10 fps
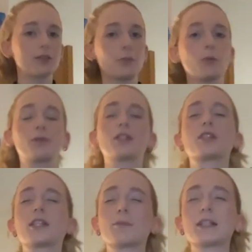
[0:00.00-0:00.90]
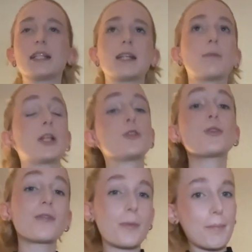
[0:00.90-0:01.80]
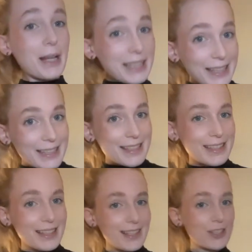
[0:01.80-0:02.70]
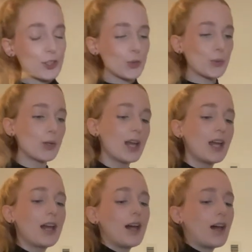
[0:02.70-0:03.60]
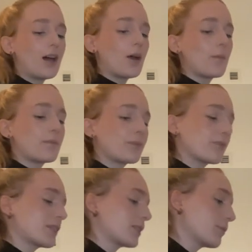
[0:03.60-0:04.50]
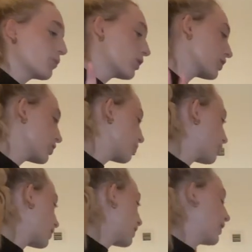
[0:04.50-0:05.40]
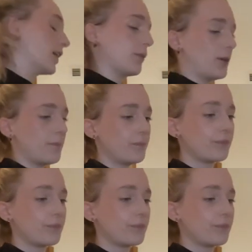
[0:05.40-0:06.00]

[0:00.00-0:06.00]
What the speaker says: I probably need to deep clean it, but I do not have the money to send it to be washed. But anyway.